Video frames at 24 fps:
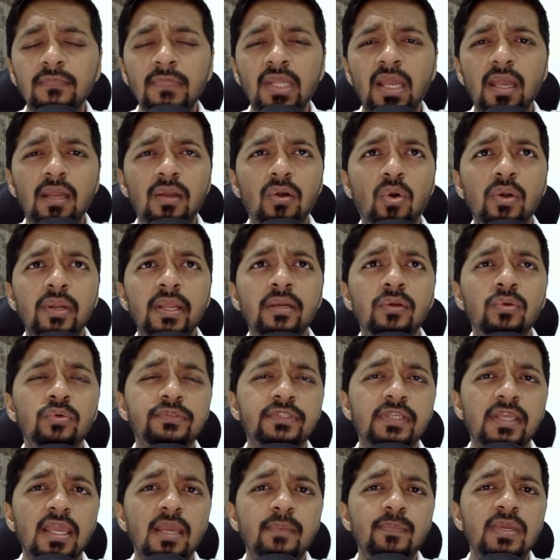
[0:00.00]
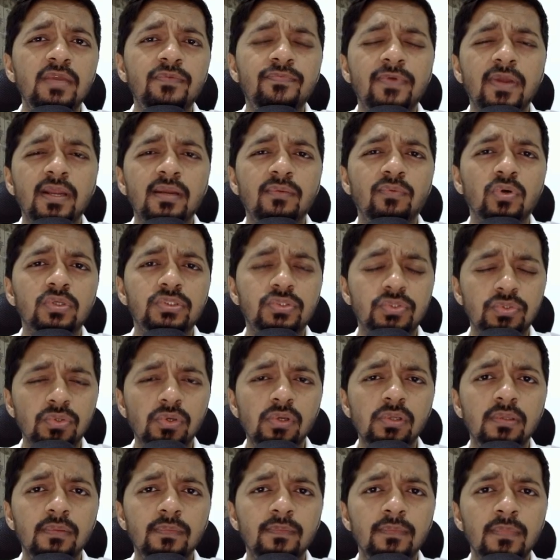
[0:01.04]
According to CME FedWatch
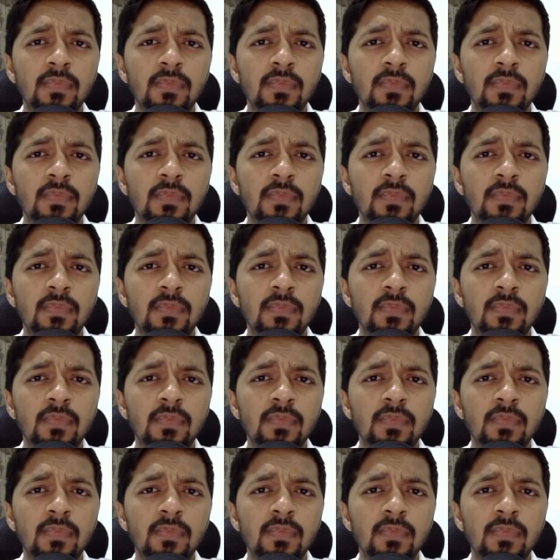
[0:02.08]
tool,